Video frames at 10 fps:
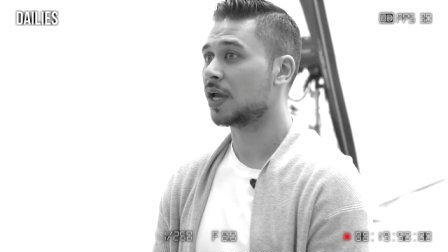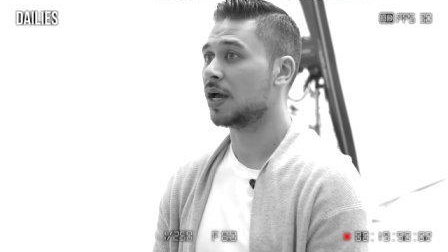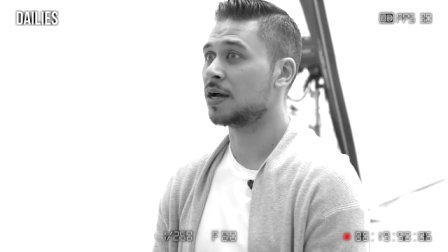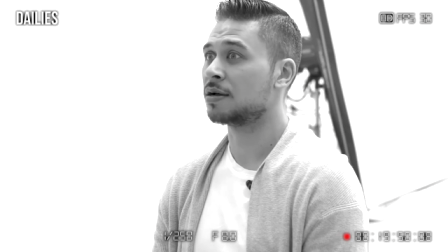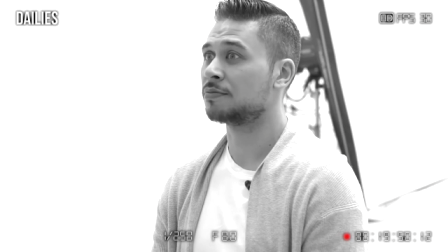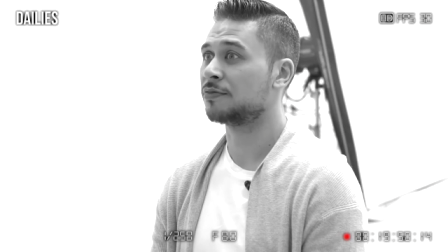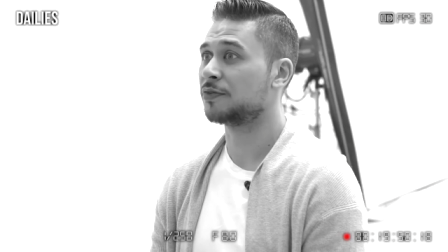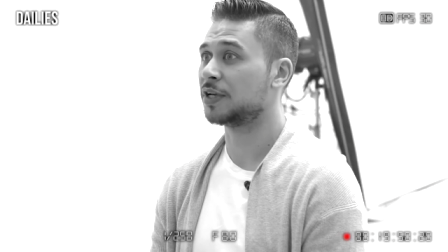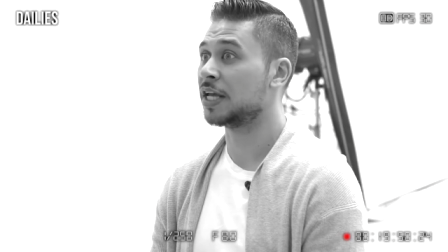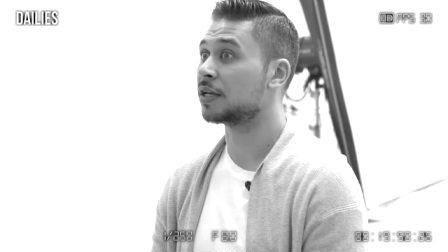um, for
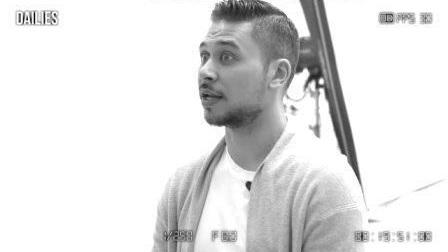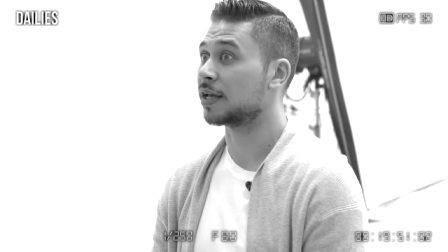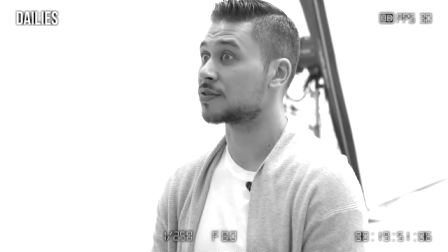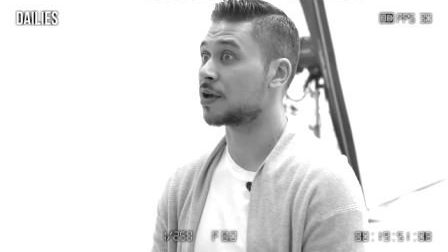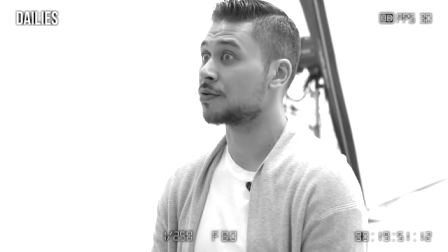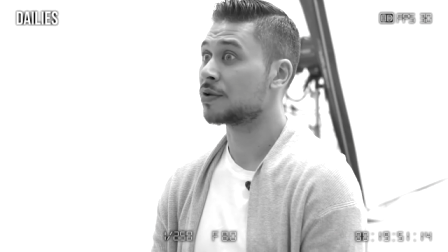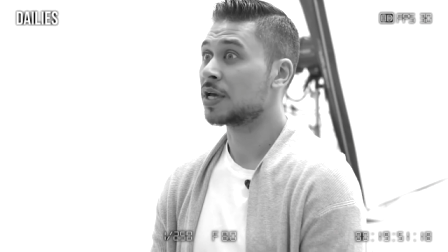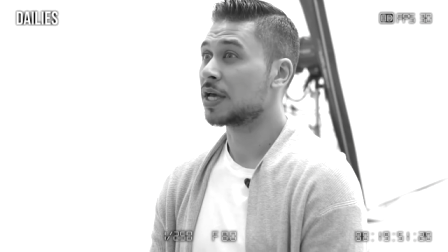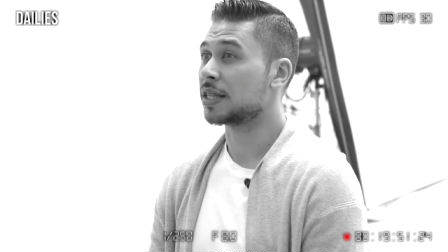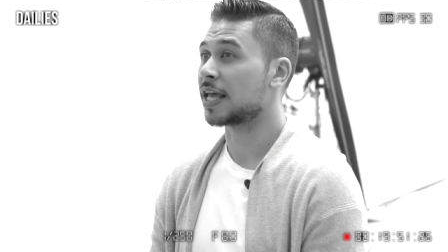the internet. So
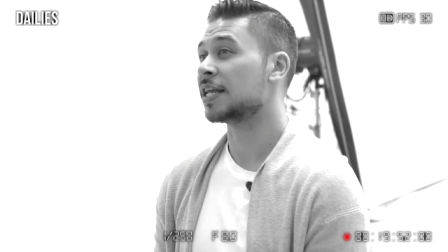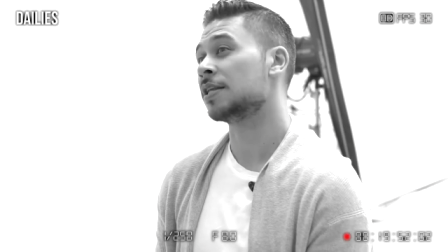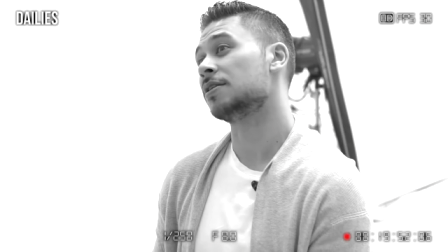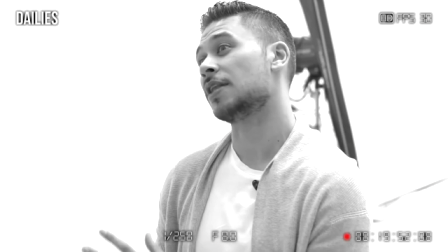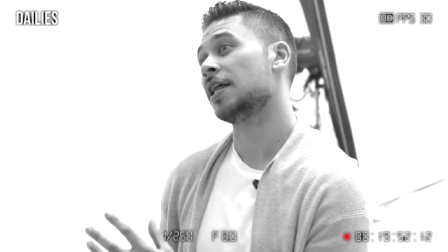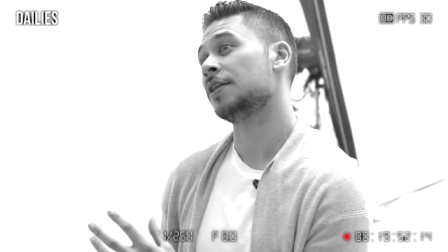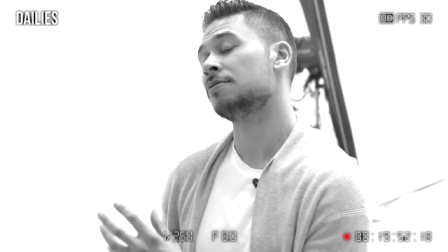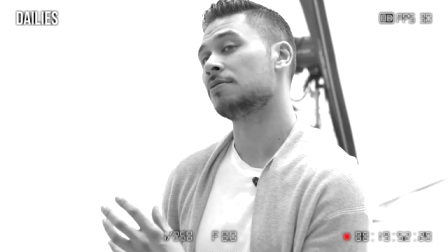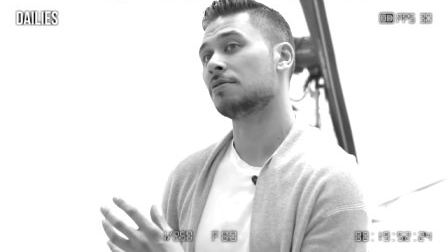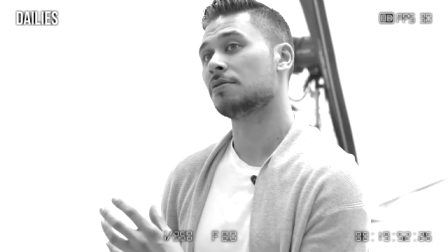they didn't, they
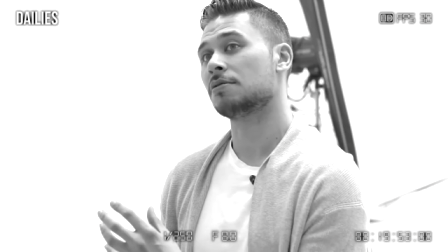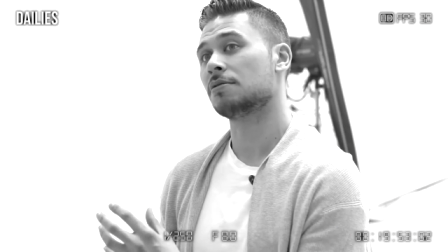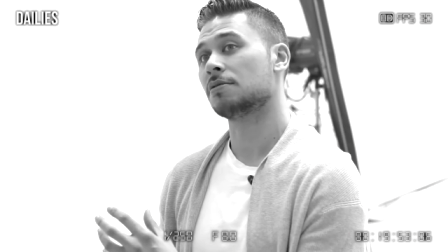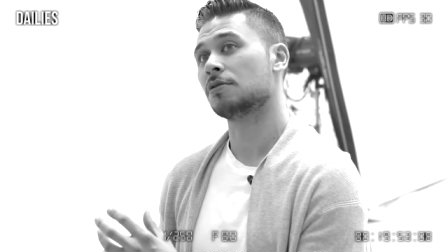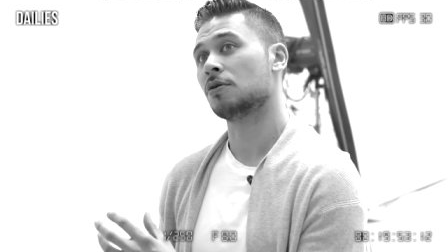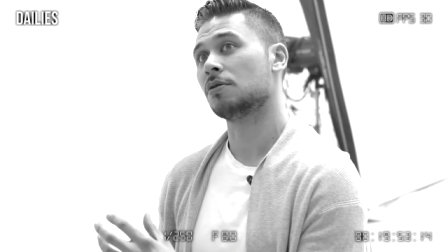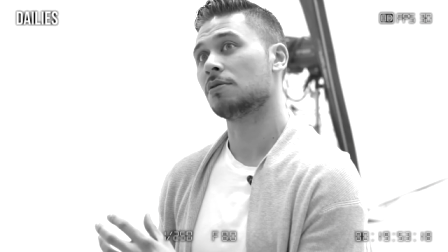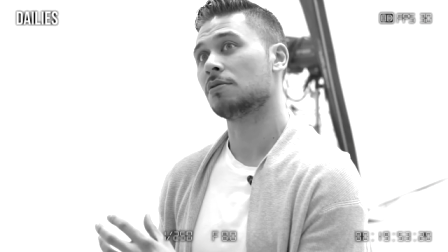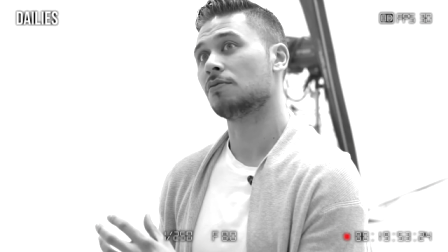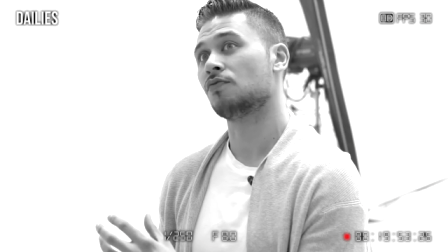didn't
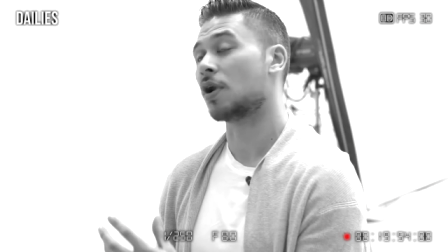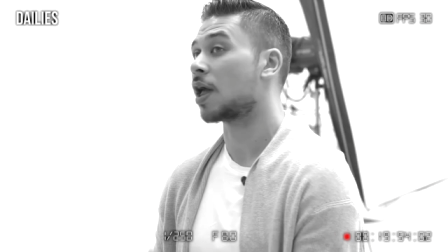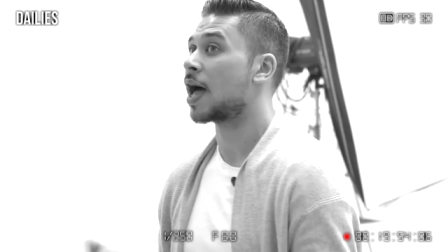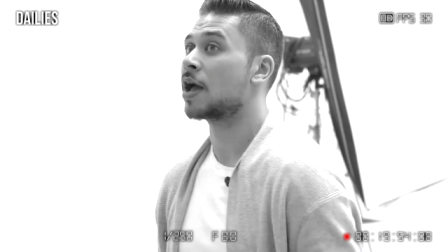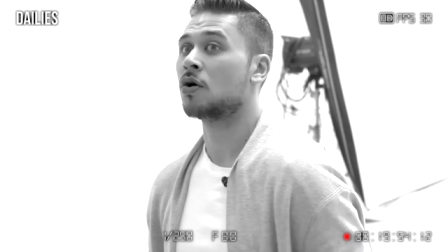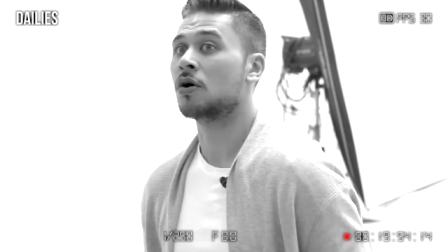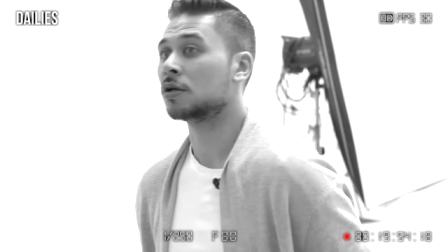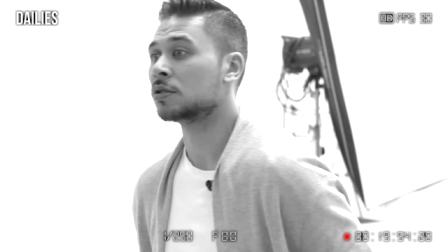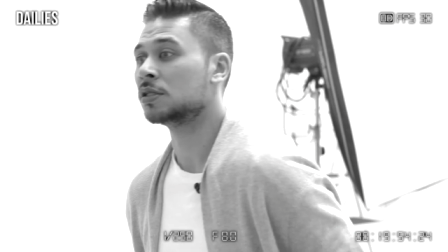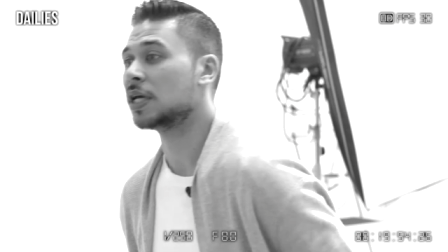rely
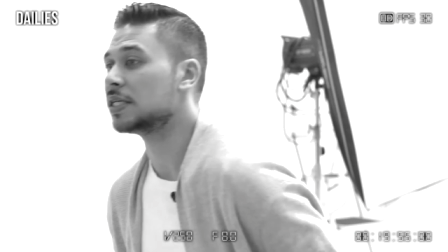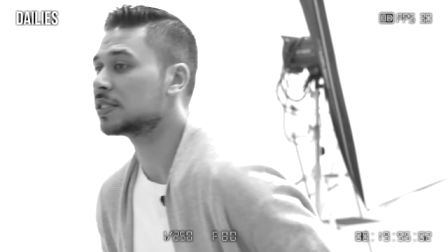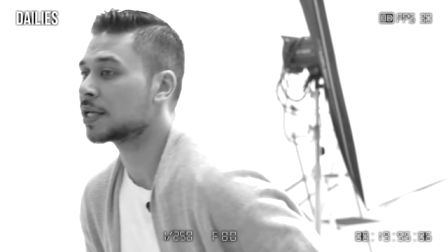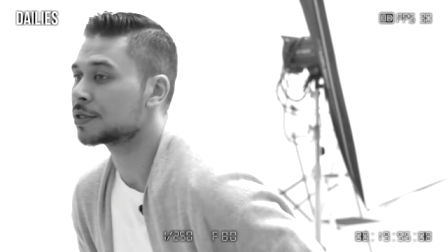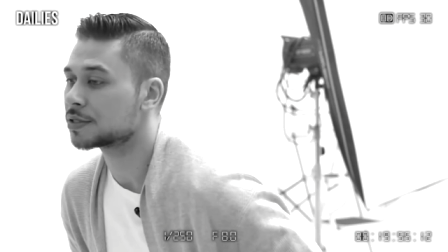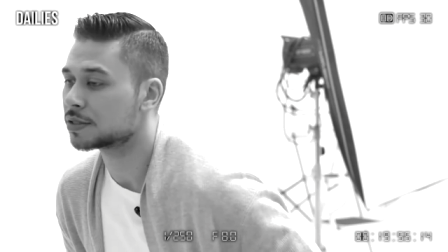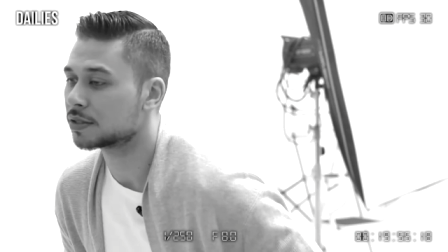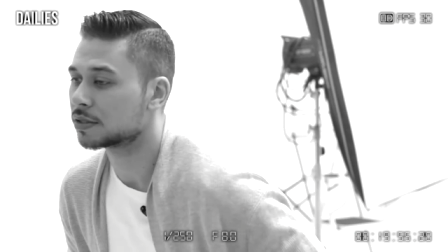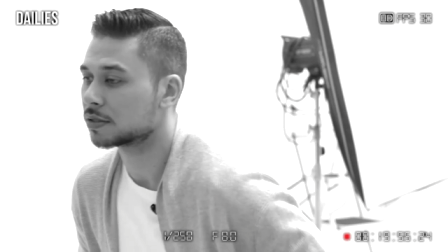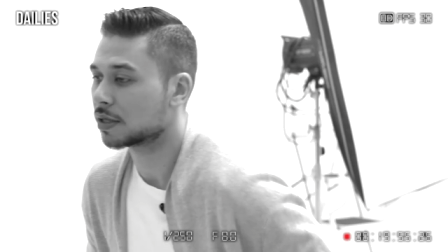on
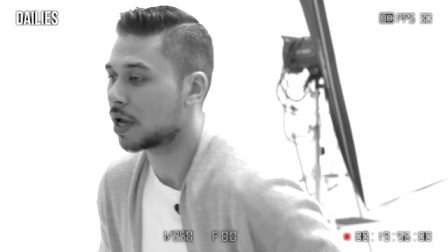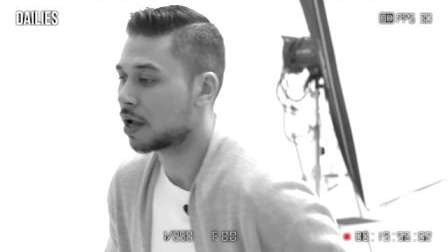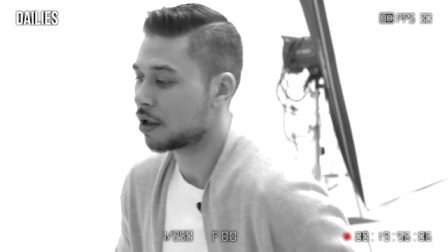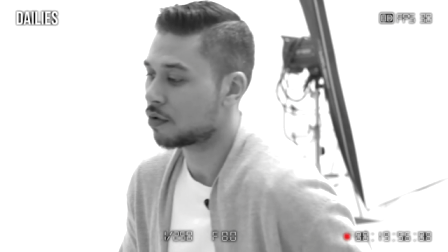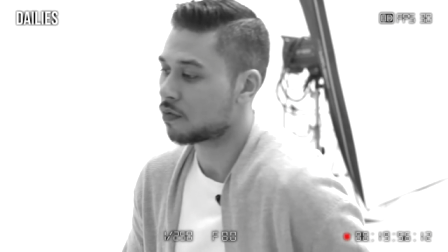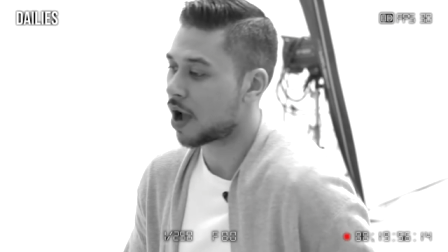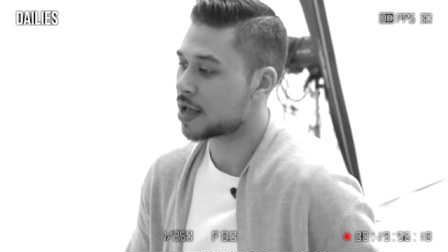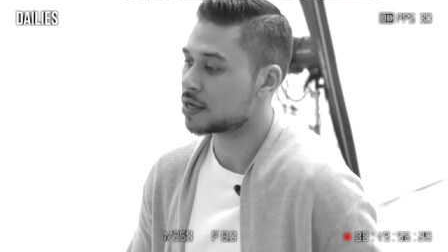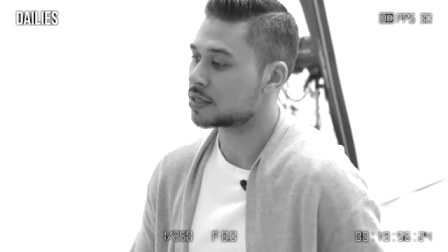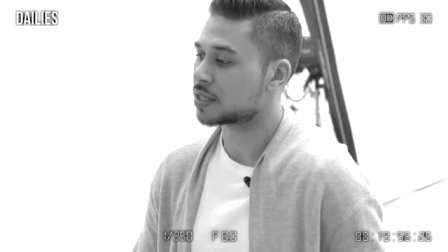EastEnders uh,
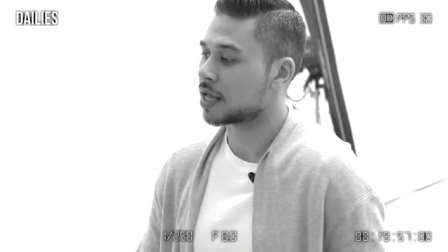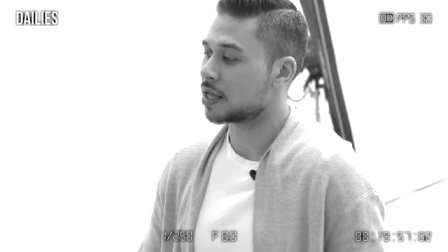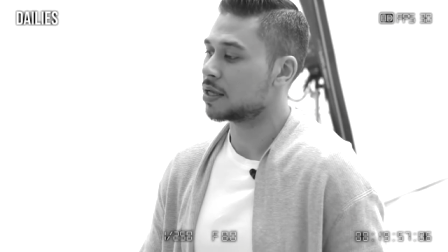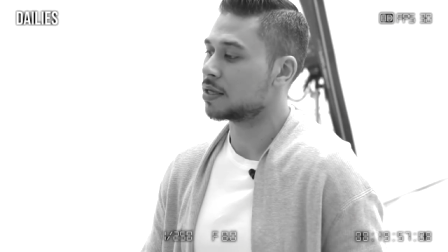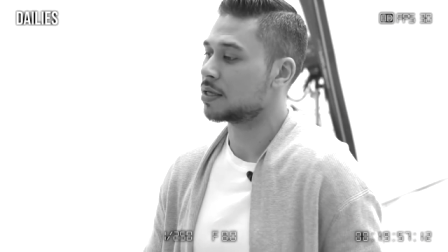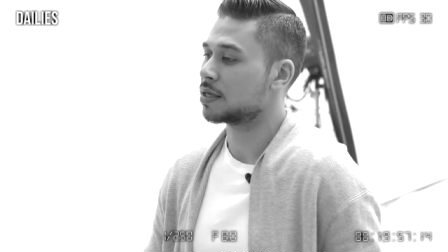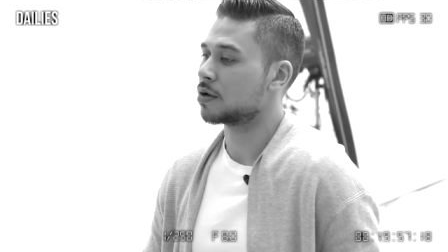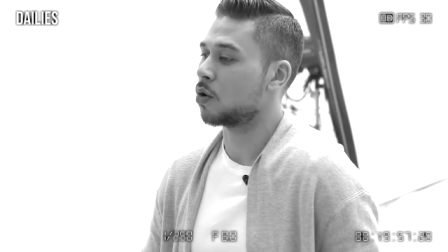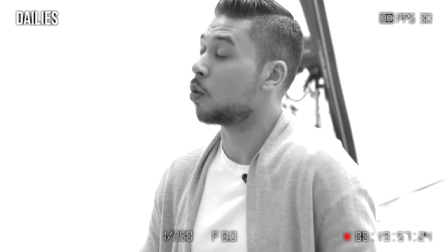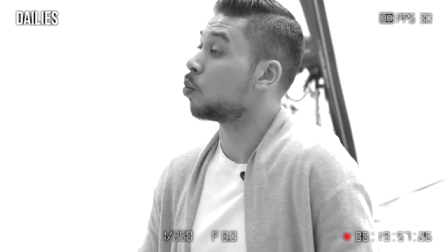writers, they
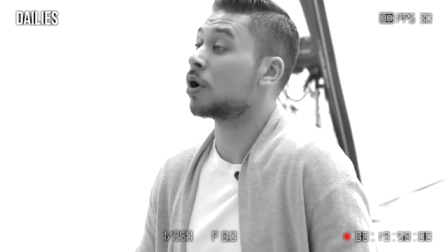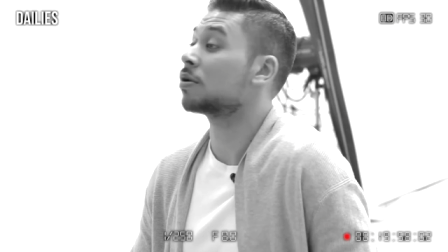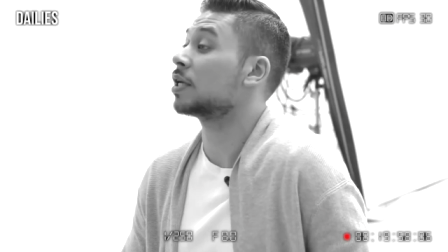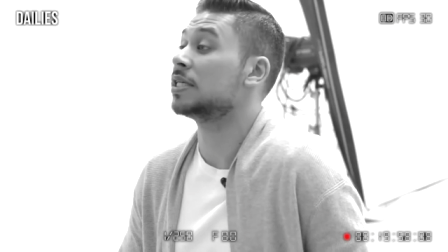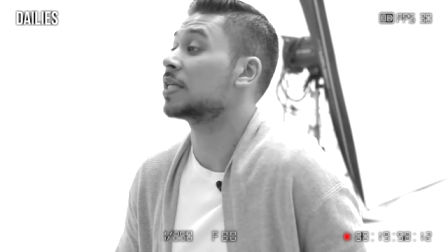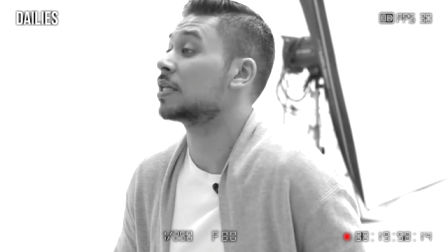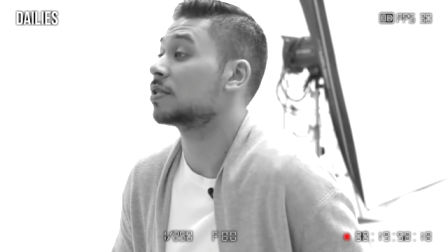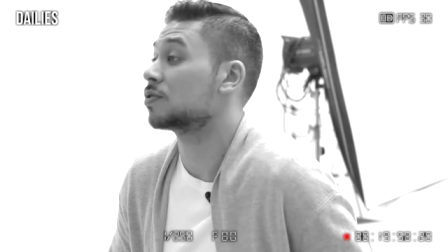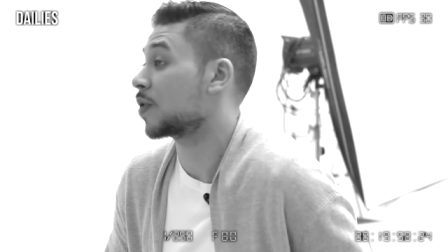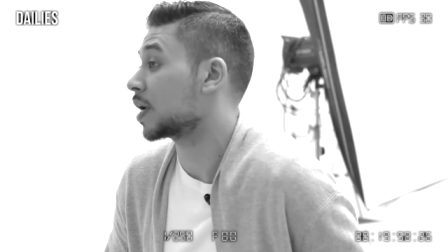all want
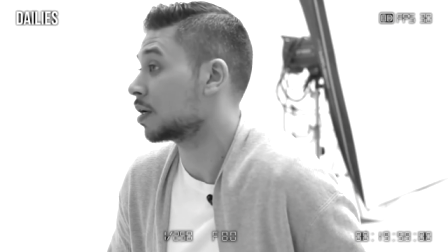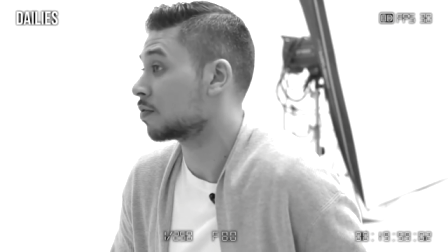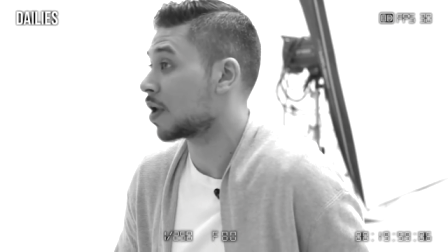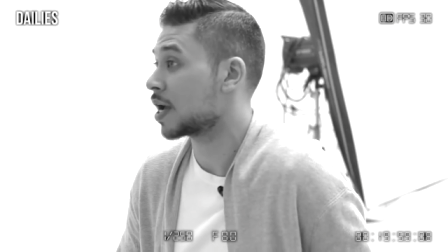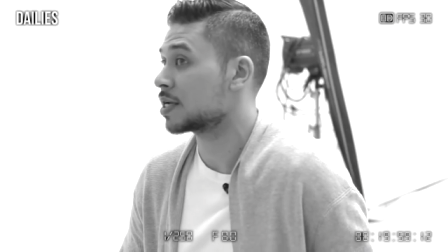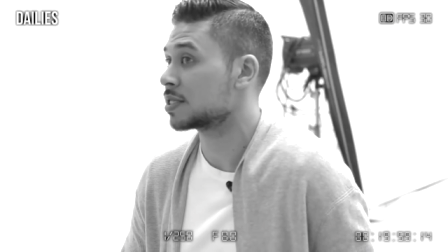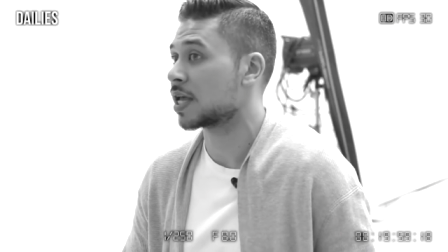EastEnders regular writers.